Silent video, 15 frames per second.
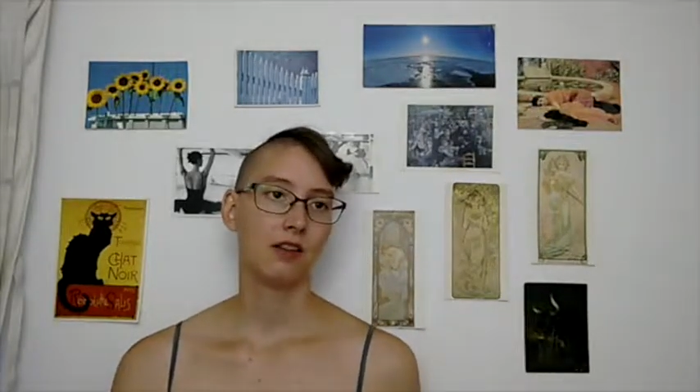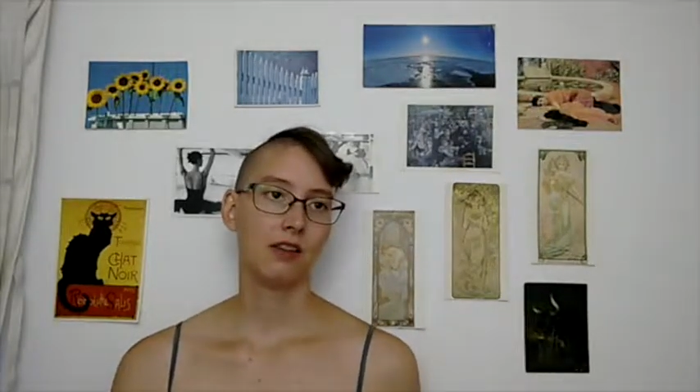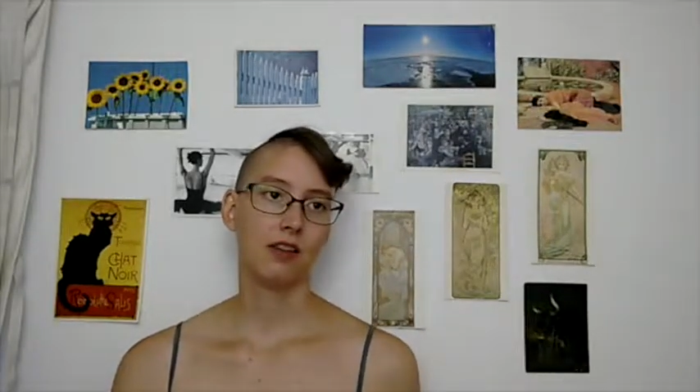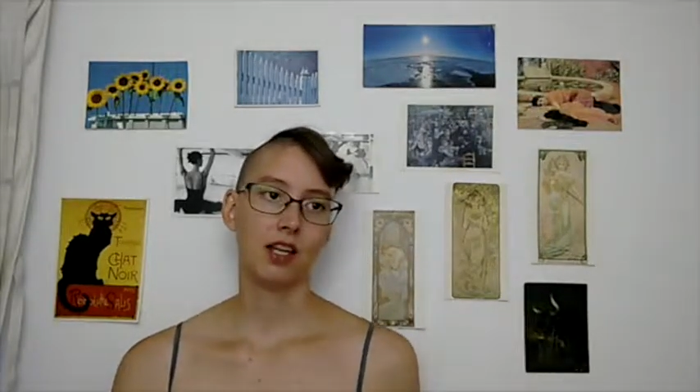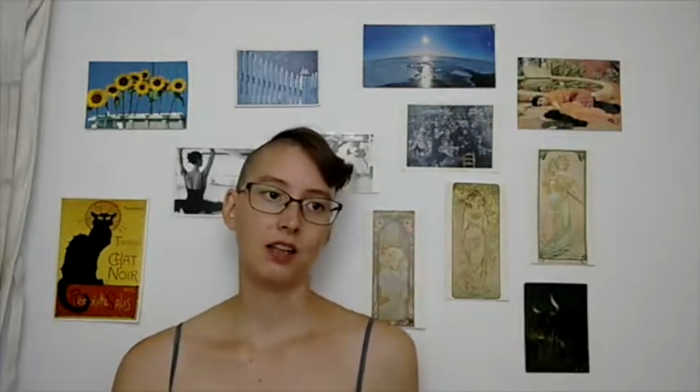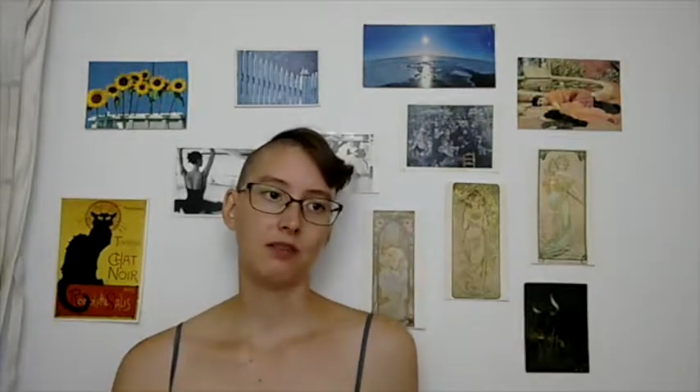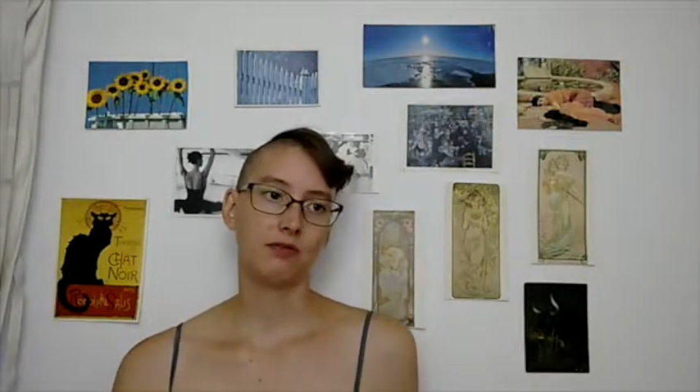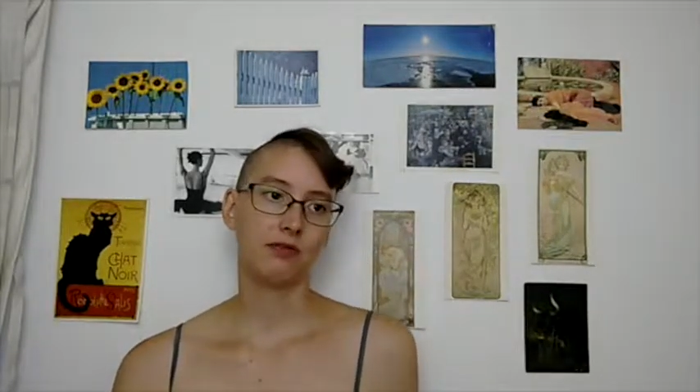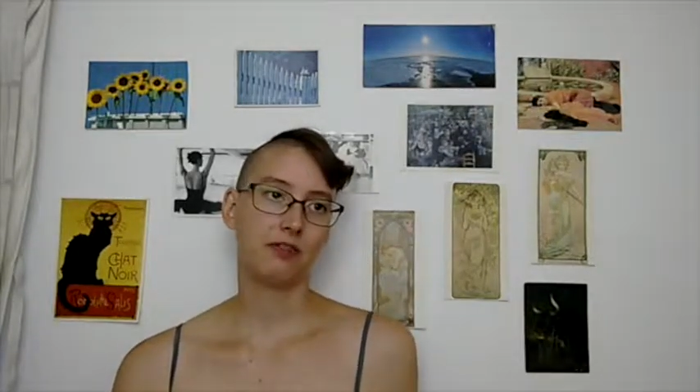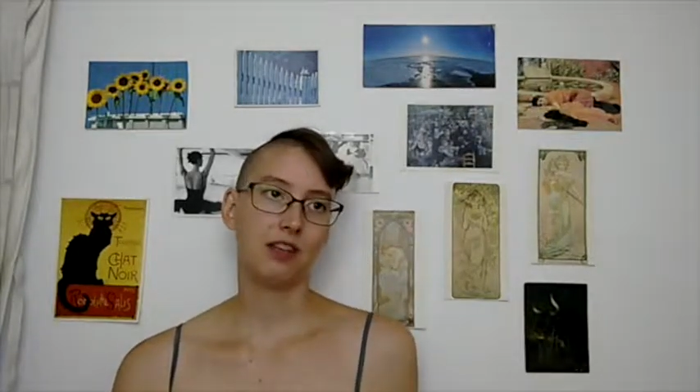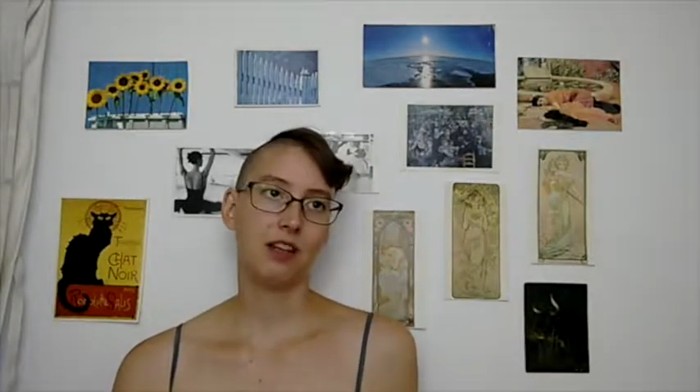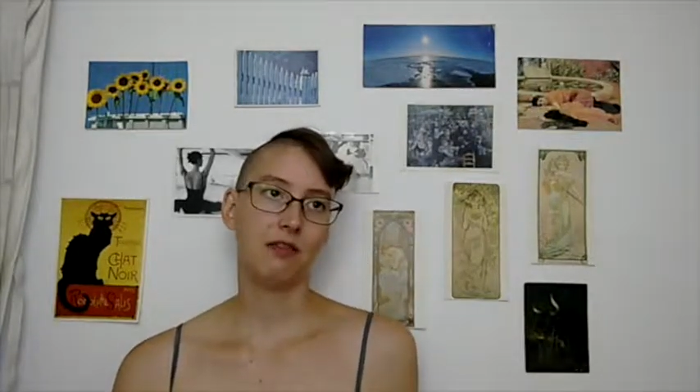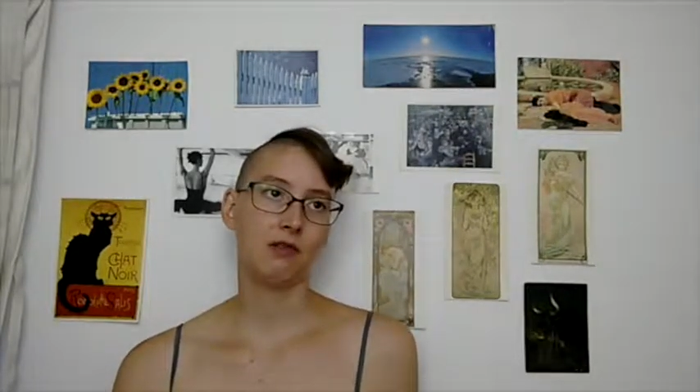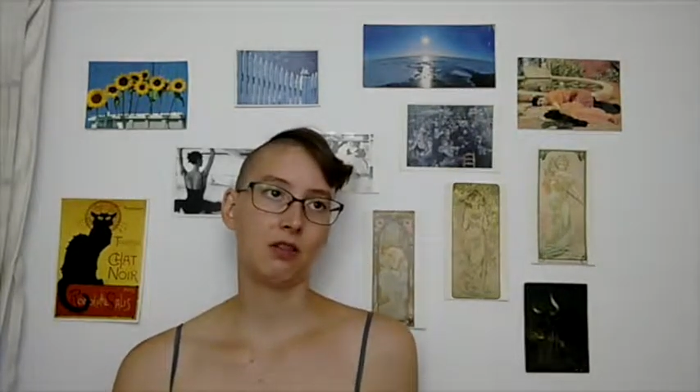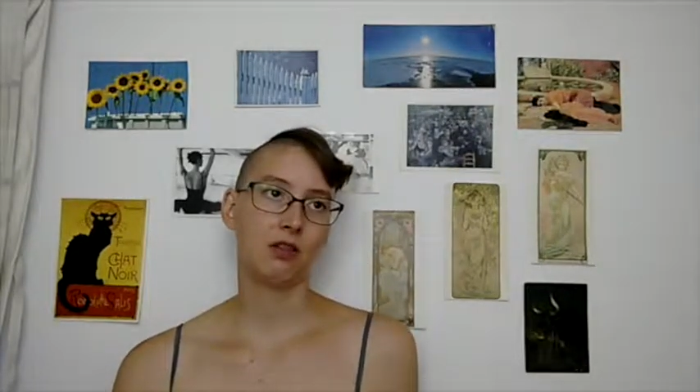They've
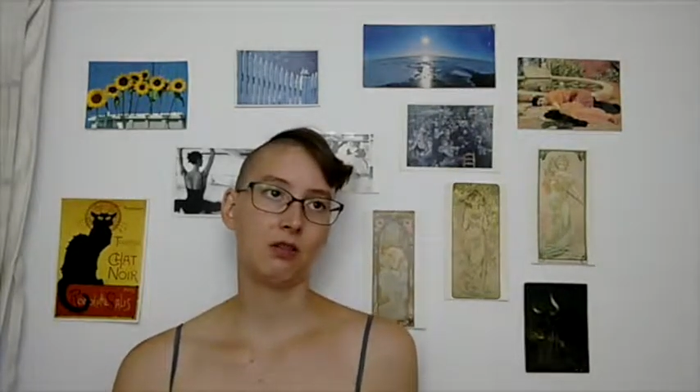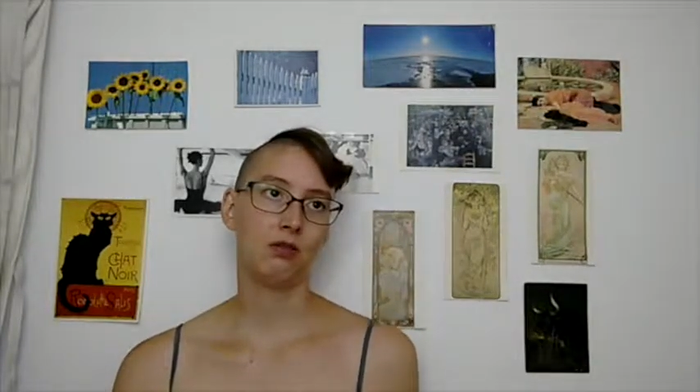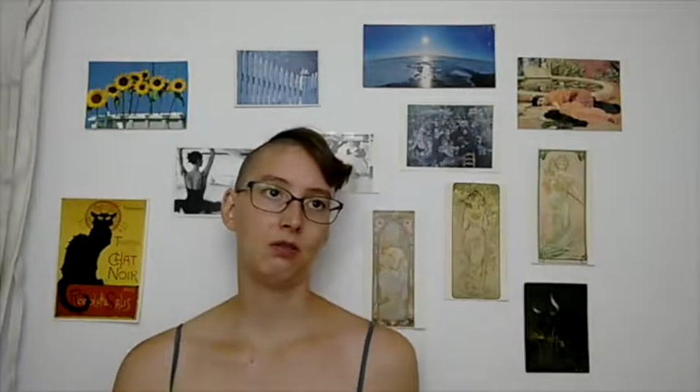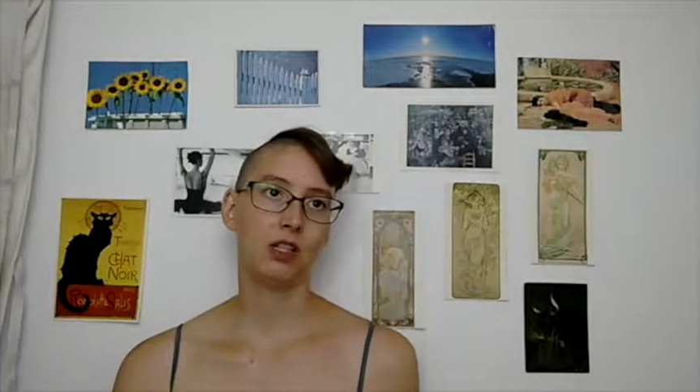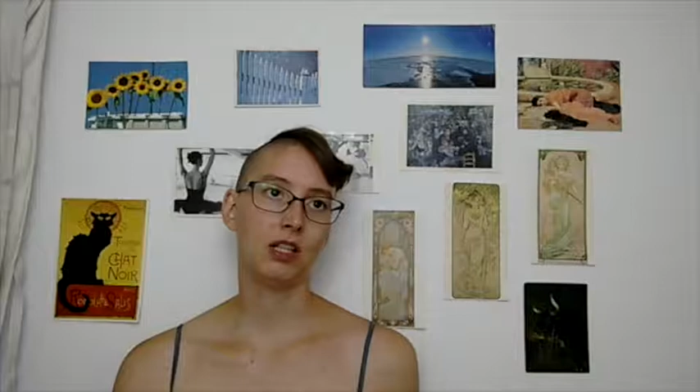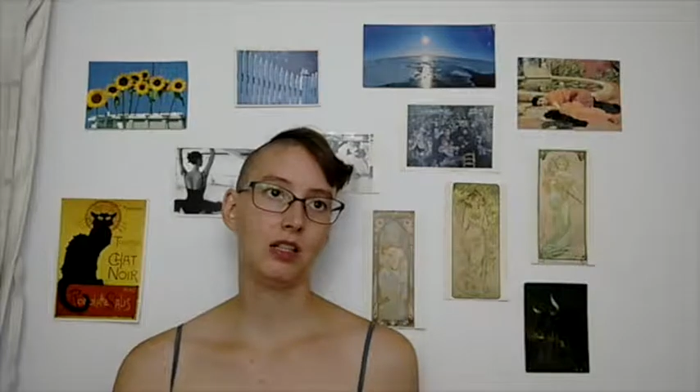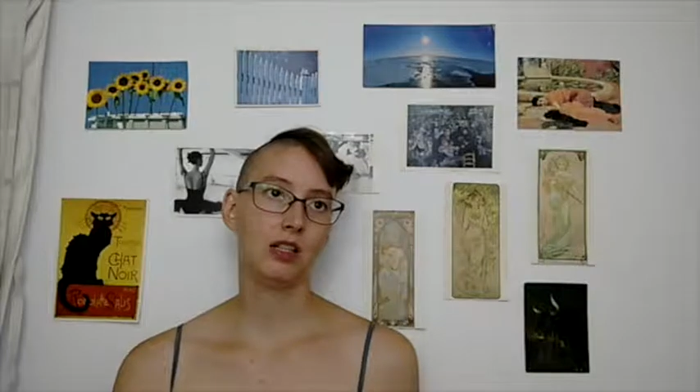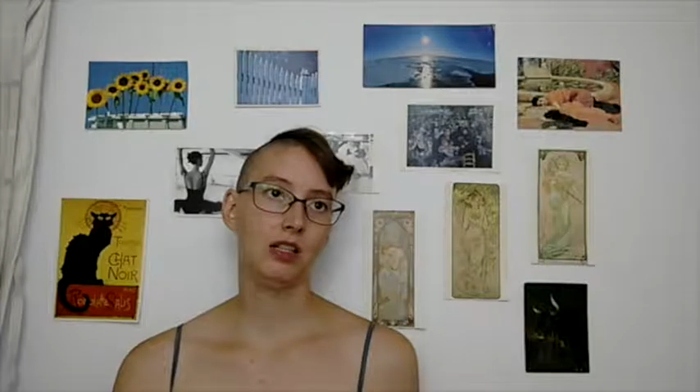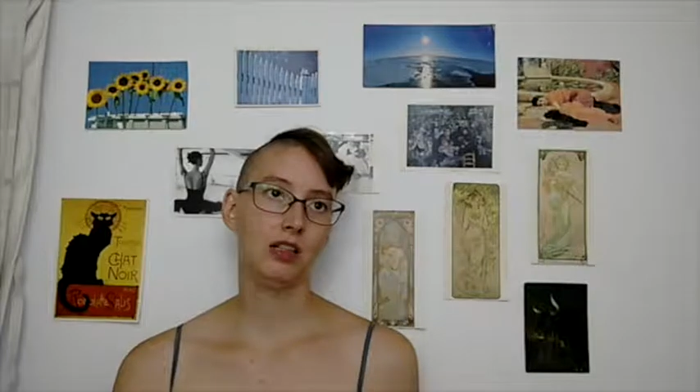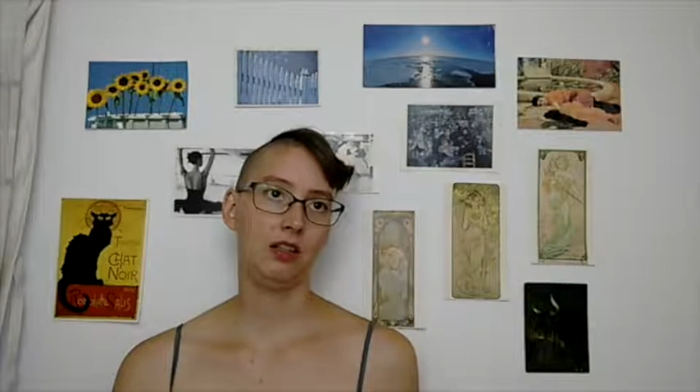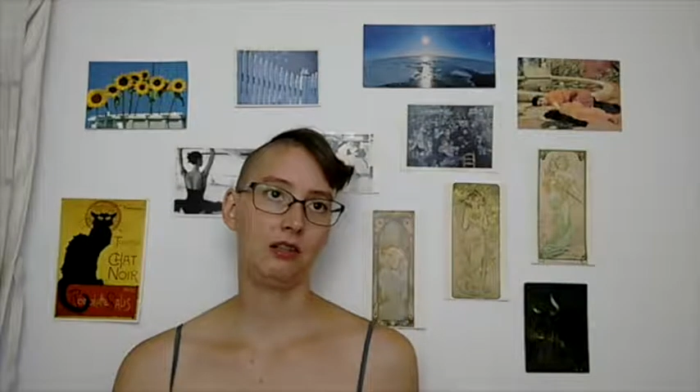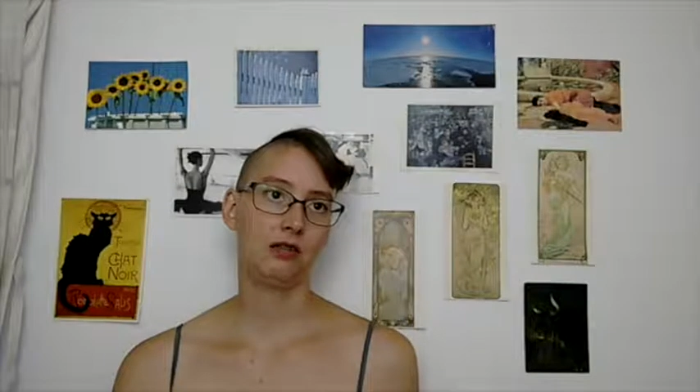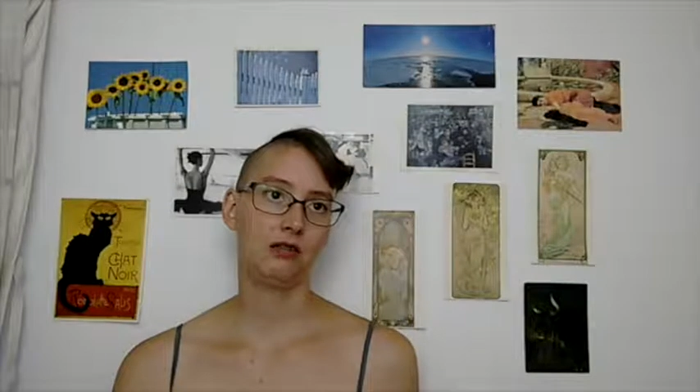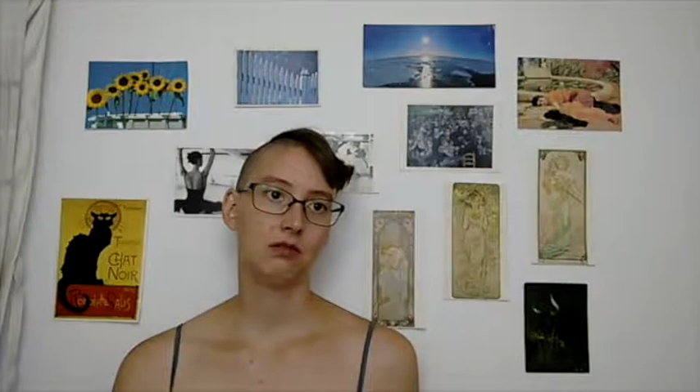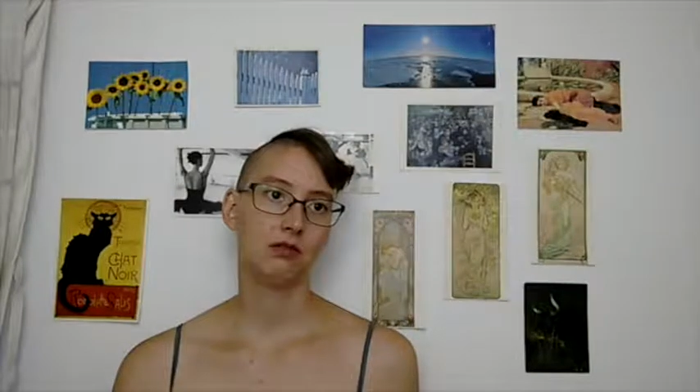never really